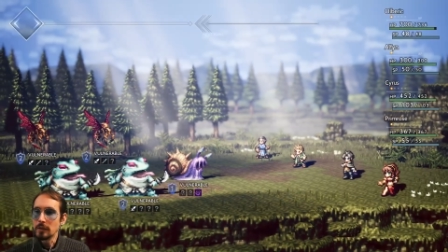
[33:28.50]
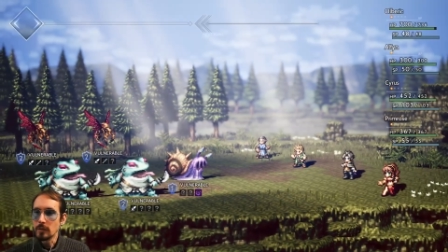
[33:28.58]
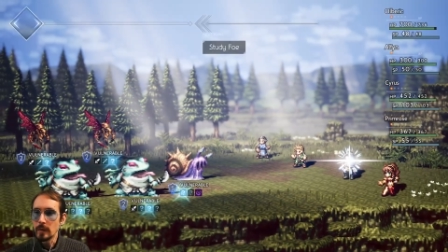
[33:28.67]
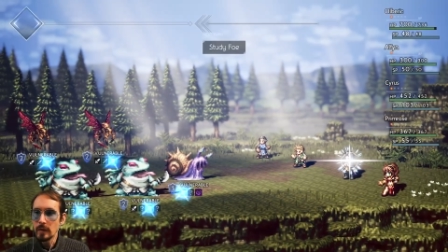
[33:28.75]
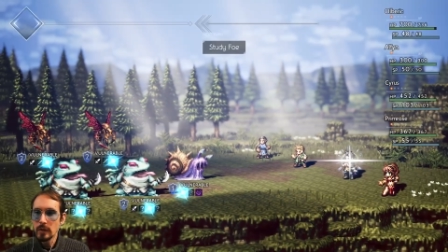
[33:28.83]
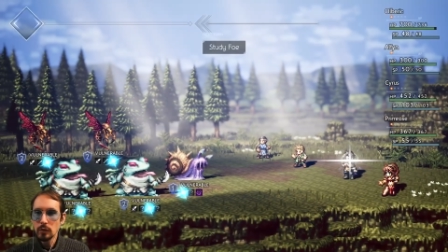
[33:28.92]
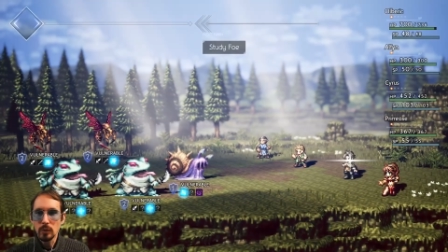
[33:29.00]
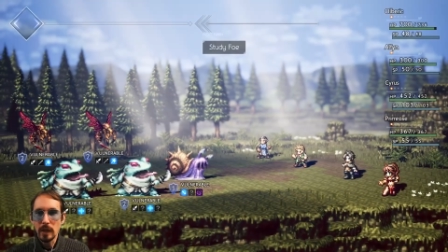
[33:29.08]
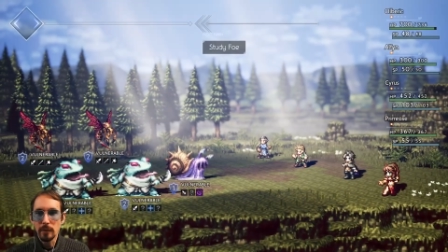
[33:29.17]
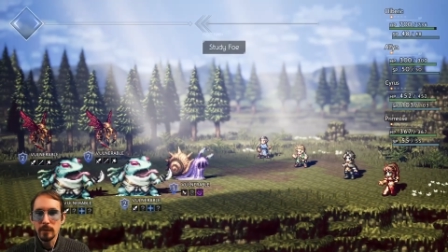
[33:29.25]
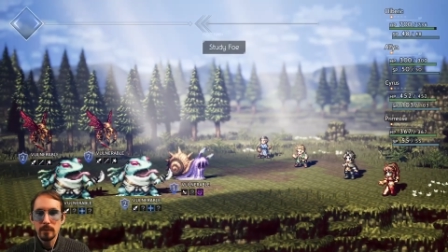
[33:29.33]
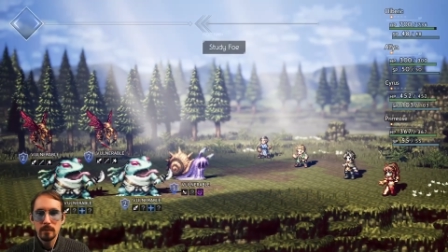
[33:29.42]
This is very true,
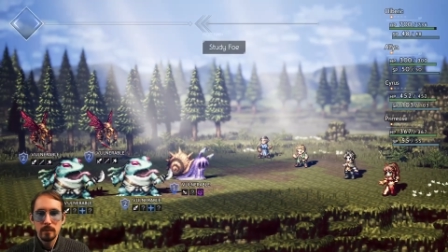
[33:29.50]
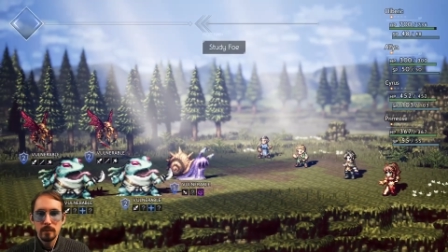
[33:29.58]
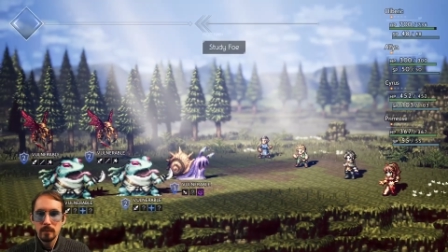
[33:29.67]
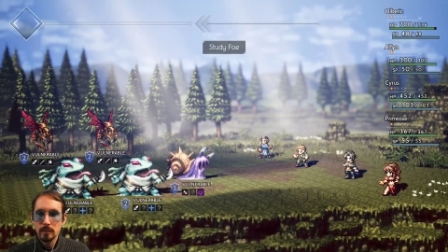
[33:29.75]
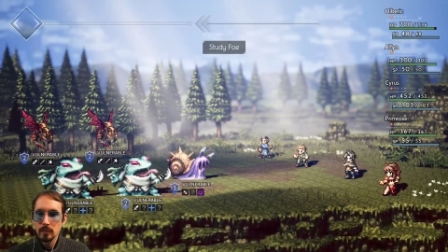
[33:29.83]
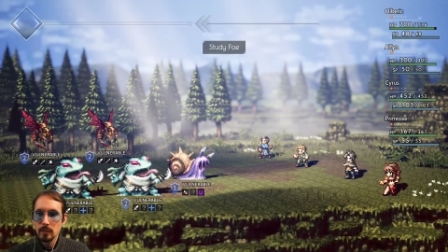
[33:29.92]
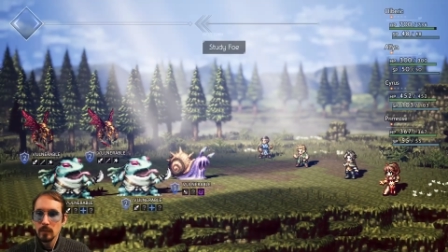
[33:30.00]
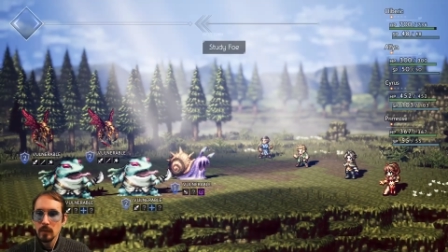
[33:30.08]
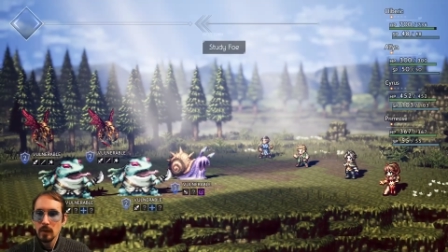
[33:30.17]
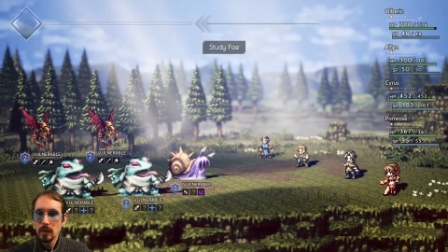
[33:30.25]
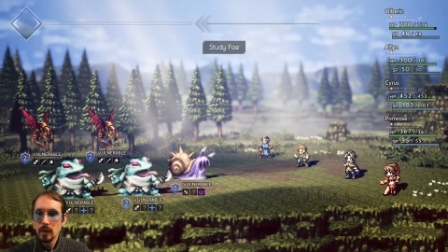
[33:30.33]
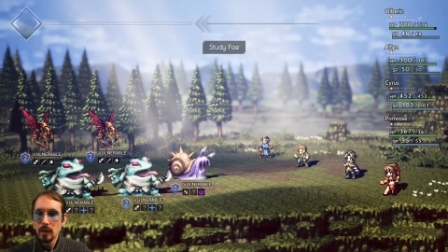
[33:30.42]
Alfyn.
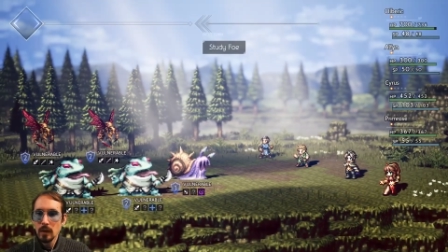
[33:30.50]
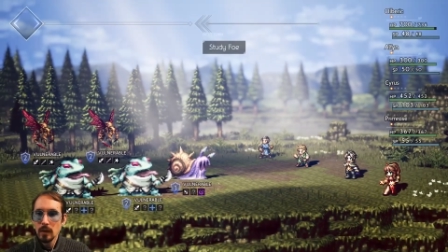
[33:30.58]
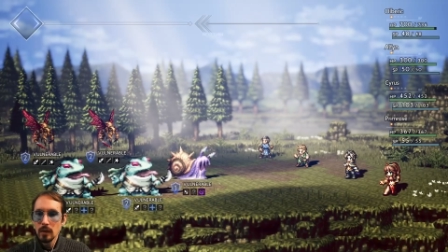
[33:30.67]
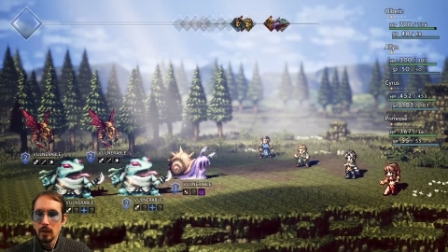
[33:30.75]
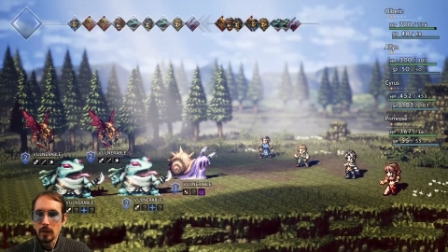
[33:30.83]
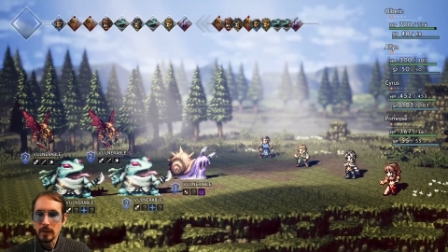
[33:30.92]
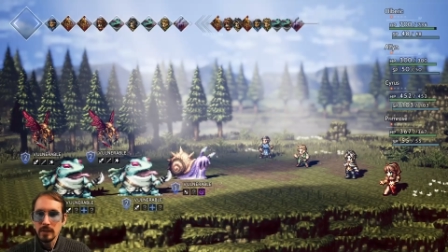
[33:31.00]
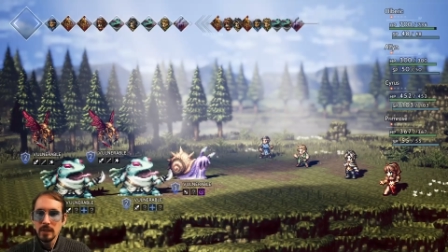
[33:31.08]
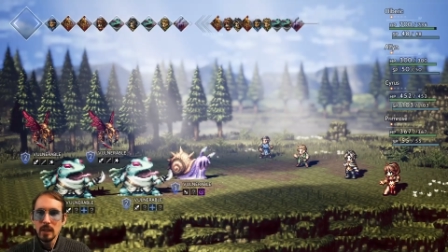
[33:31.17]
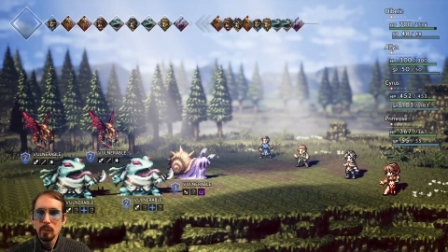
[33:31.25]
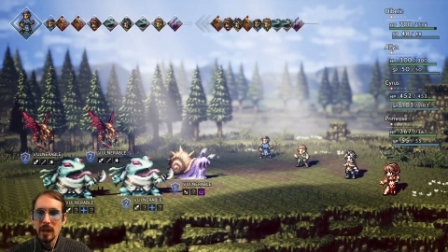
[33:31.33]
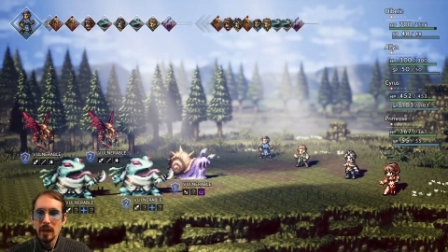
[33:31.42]
Alright, to
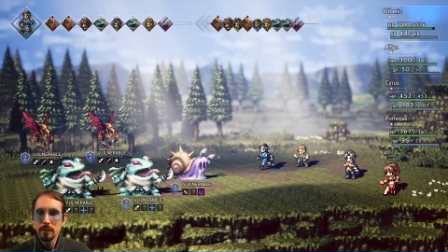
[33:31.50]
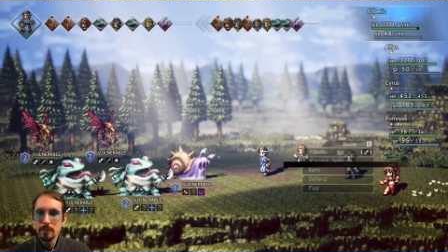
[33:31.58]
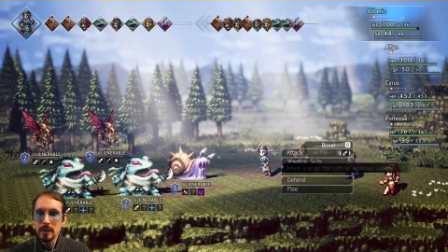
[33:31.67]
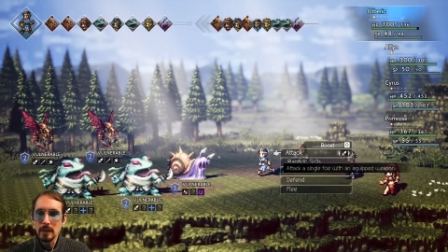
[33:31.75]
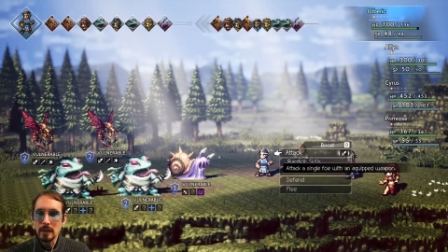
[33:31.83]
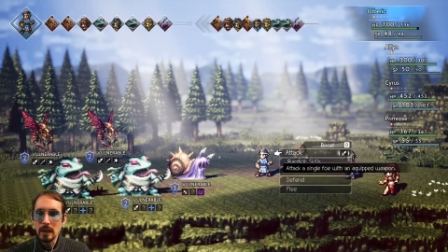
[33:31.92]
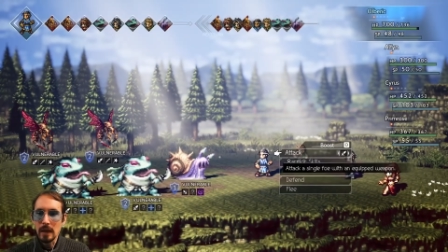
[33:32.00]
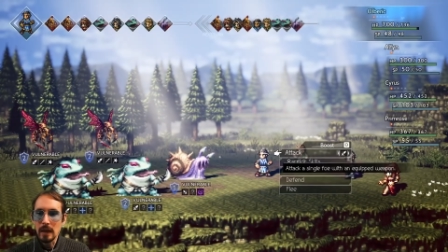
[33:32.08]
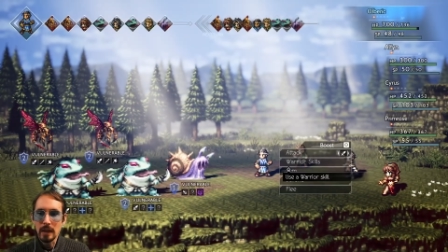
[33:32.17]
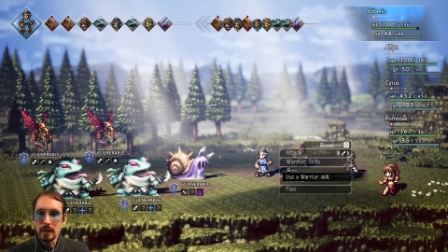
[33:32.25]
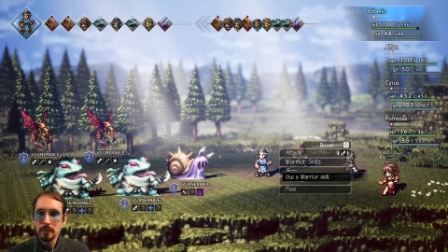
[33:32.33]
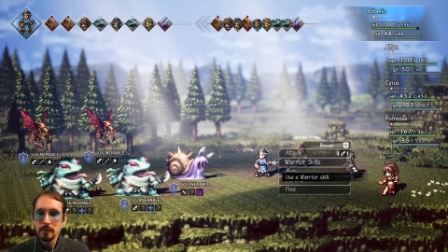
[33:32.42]
keep Alfyn
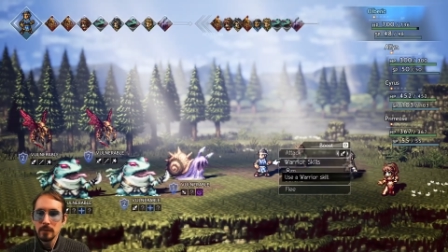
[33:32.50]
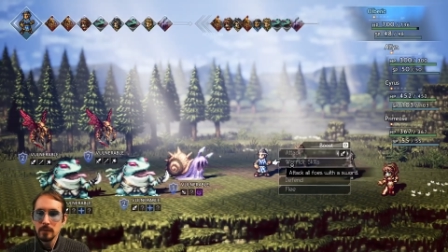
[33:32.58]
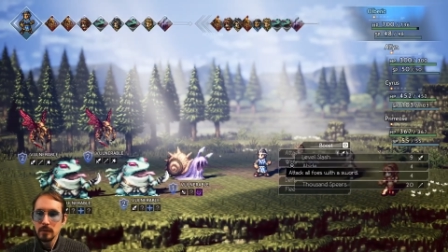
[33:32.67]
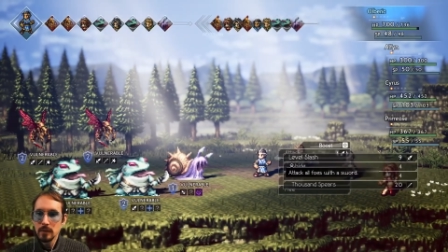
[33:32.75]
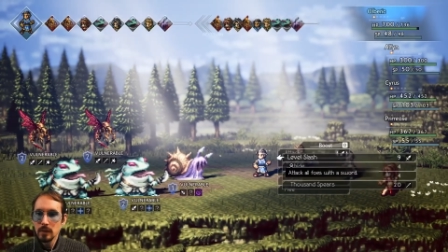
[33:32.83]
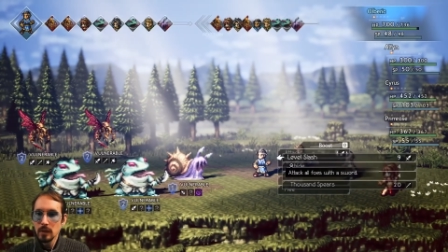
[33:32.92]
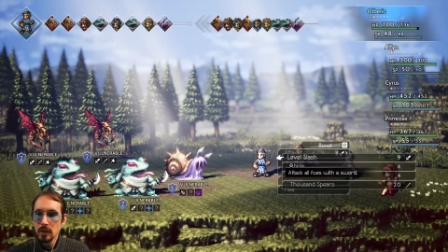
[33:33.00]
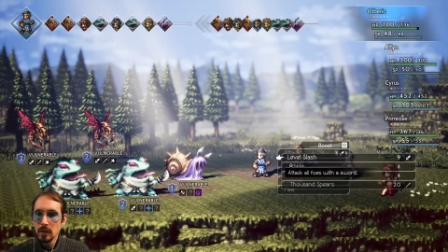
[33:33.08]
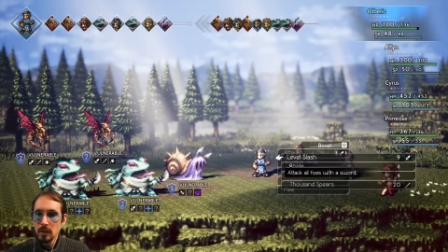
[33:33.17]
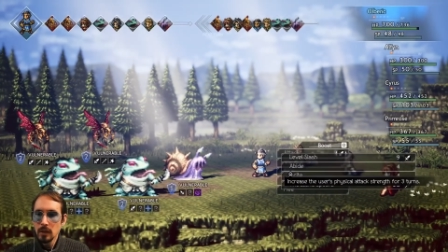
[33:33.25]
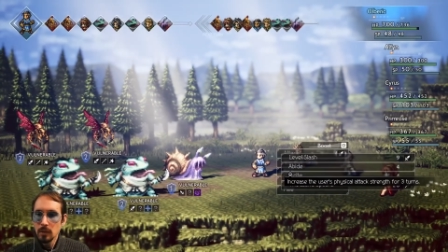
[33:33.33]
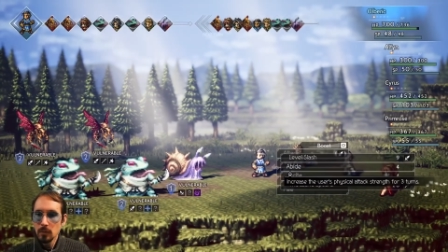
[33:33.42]
alive,
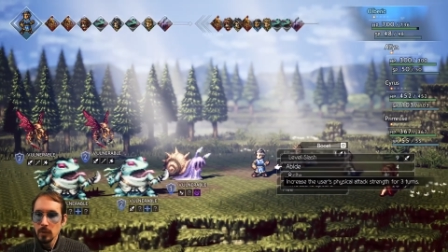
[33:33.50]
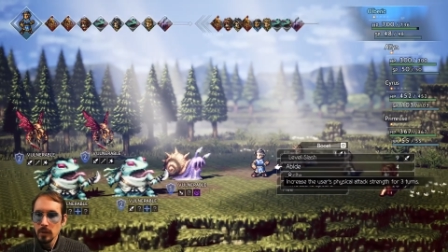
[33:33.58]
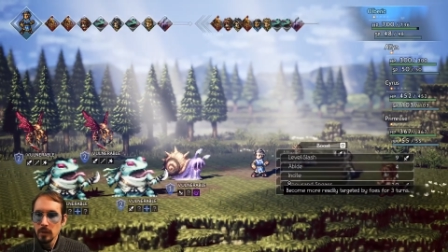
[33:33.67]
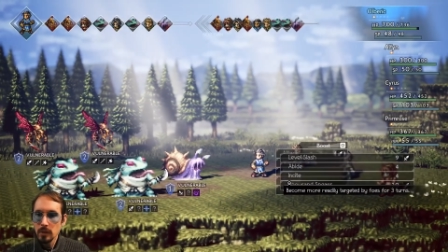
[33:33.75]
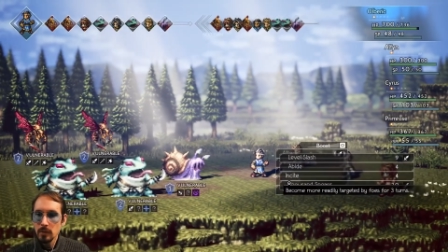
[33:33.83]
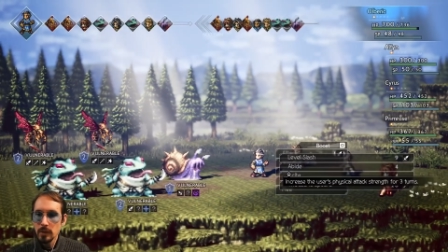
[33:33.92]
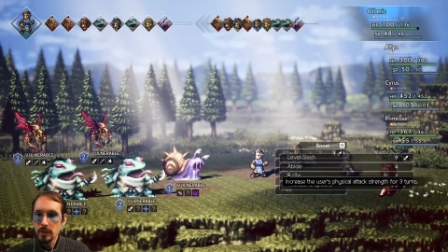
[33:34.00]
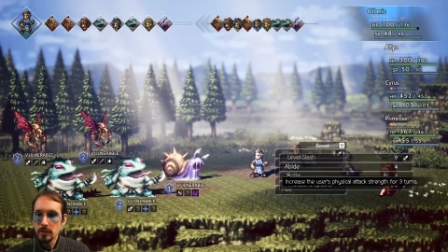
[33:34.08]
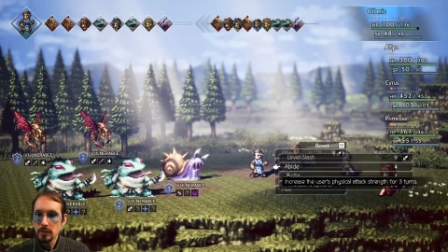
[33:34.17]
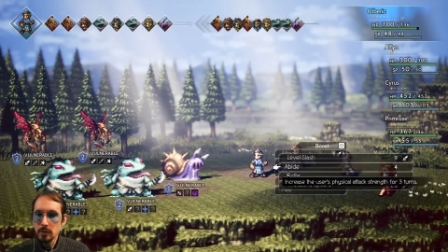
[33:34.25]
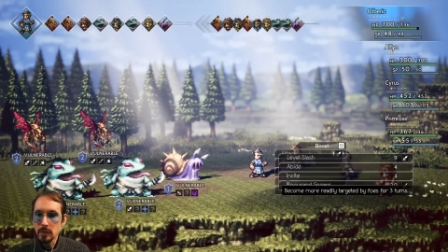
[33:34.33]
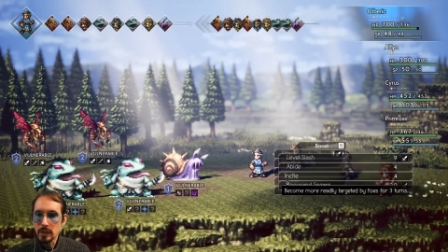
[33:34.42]
we are
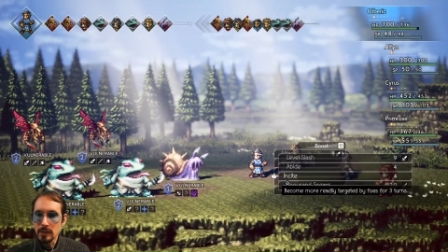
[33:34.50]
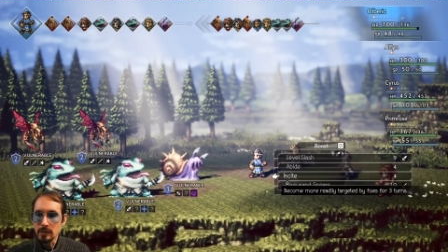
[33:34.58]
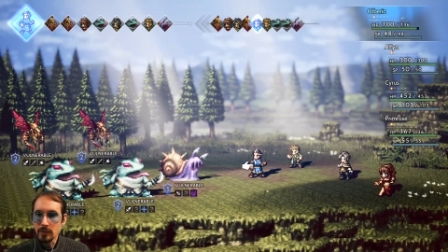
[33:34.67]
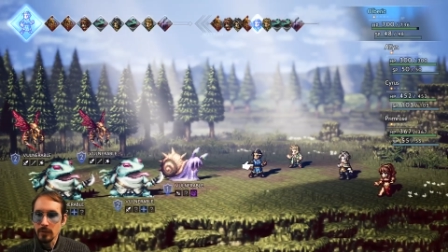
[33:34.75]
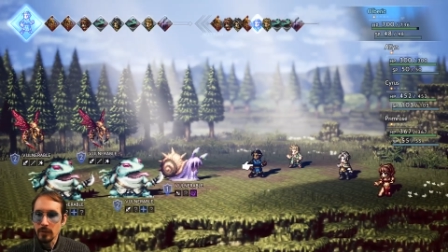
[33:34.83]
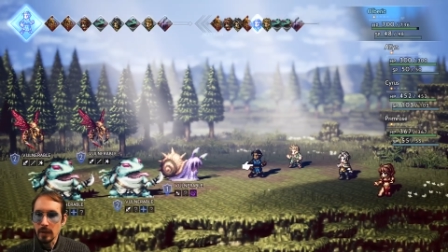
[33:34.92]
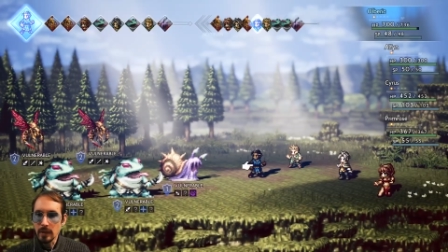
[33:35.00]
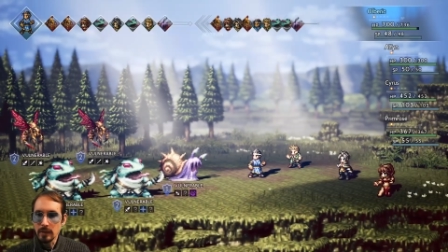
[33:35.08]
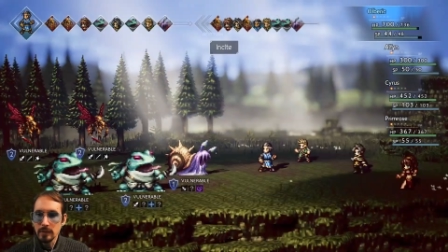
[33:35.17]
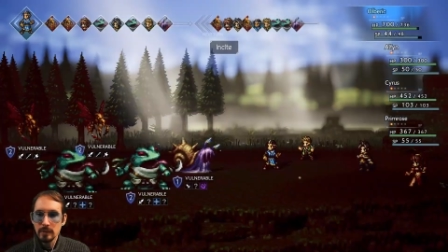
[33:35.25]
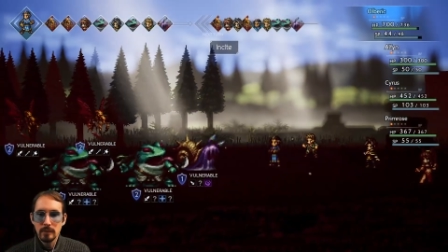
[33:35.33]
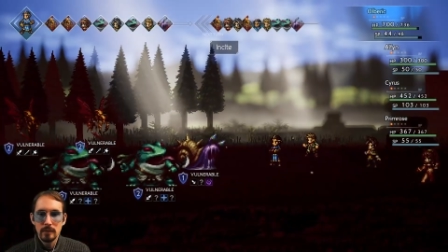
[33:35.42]
going to
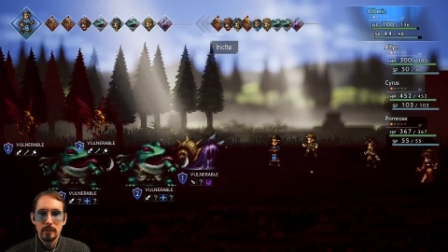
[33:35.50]
incite.